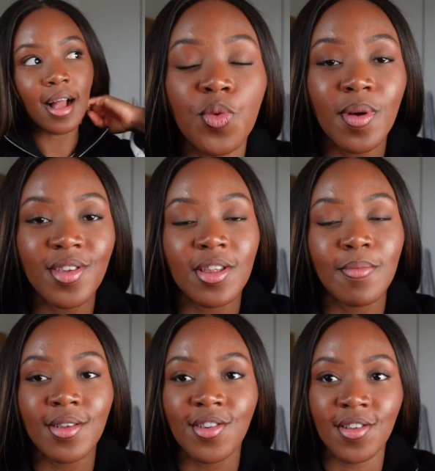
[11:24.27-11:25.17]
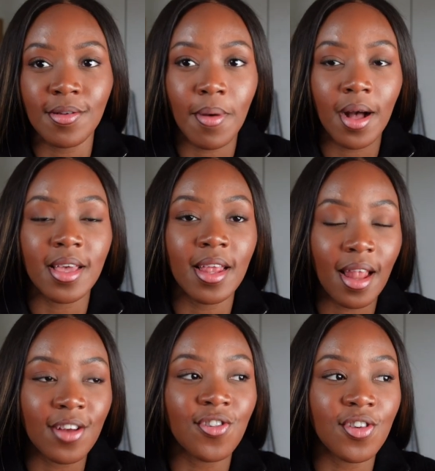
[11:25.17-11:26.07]
Like, we went to the Manchester market
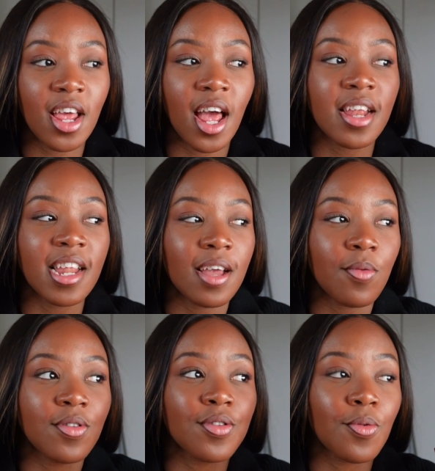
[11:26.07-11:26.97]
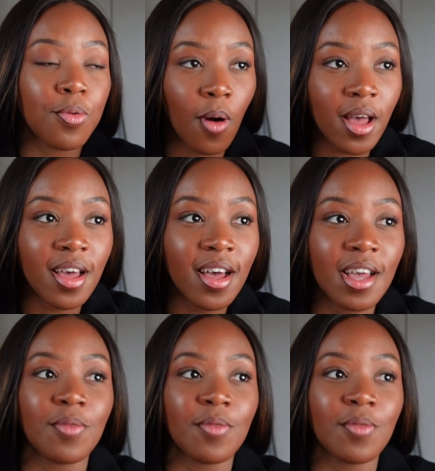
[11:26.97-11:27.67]
last year and it was quiet,